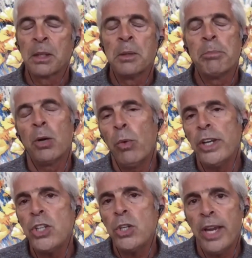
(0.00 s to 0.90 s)
But
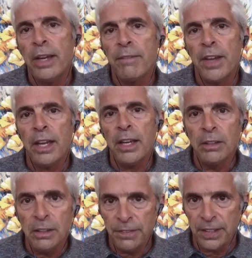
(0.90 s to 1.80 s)
when you have
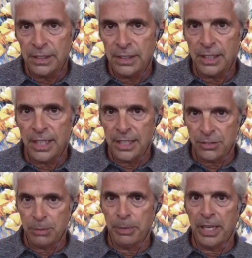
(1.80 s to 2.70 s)
elevated
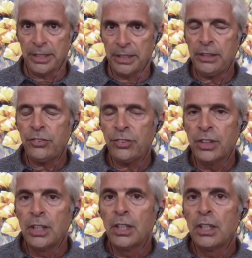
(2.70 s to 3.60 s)
antibodies,
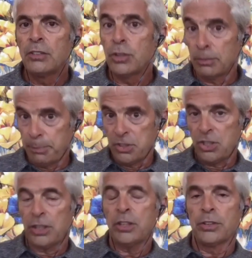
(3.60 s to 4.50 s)
to a
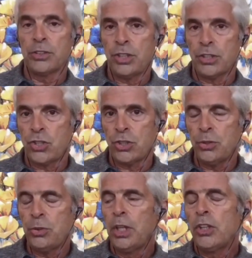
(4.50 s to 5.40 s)
particular tissue,
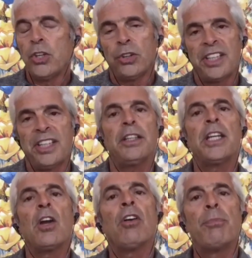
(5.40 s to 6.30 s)
you're killing
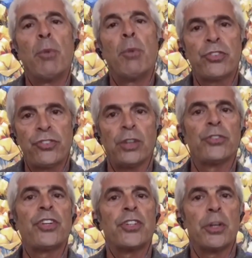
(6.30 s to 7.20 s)
off more
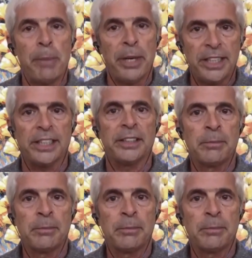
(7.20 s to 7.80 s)
cells than you're making.